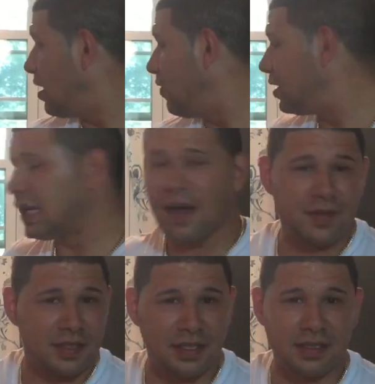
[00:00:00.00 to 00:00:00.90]
Everything
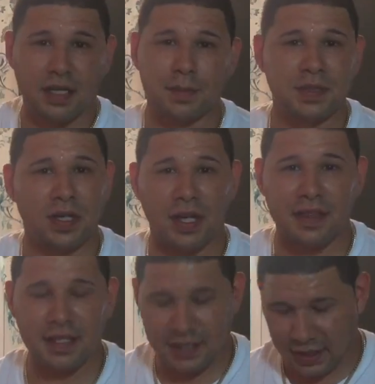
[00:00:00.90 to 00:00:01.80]
obviously is 100%
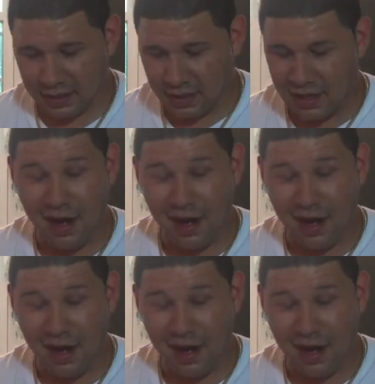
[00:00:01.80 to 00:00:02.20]
authentic.